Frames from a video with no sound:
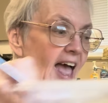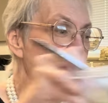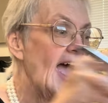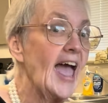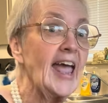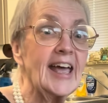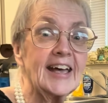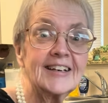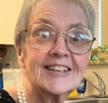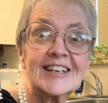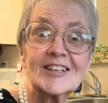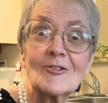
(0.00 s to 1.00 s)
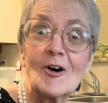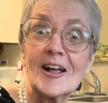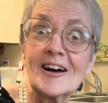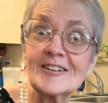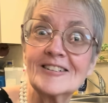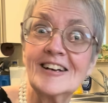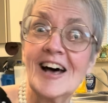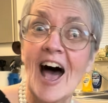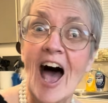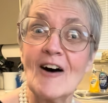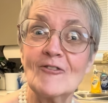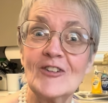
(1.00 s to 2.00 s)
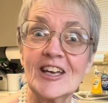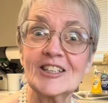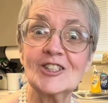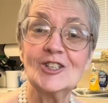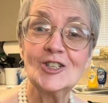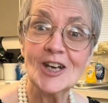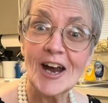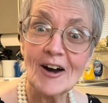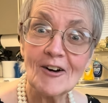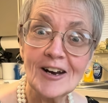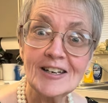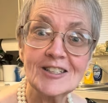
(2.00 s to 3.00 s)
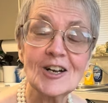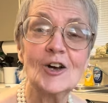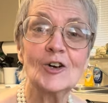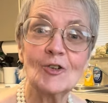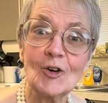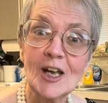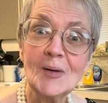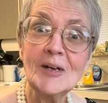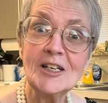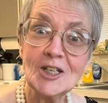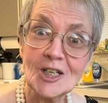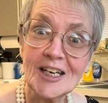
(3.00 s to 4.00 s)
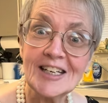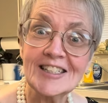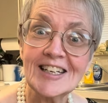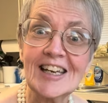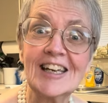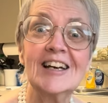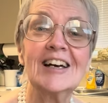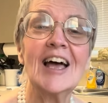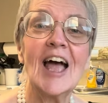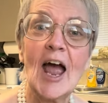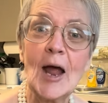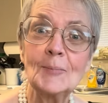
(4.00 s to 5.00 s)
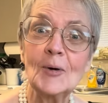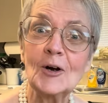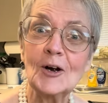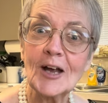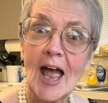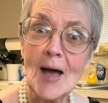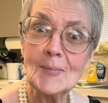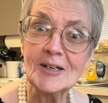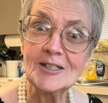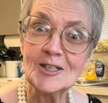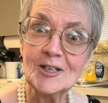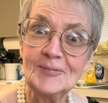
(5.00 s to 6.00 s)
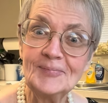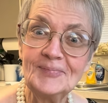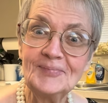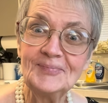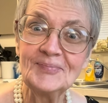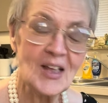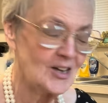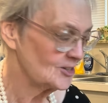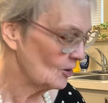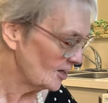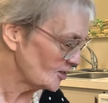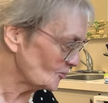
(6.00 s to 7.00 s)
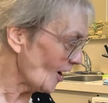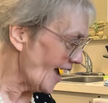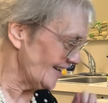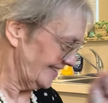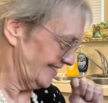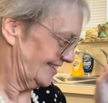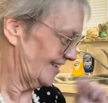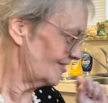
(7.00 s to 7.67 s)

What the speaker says: and guess what else? I fixed Jerry's Creamy Cheesy Hamburger Cabbage. So let's try it.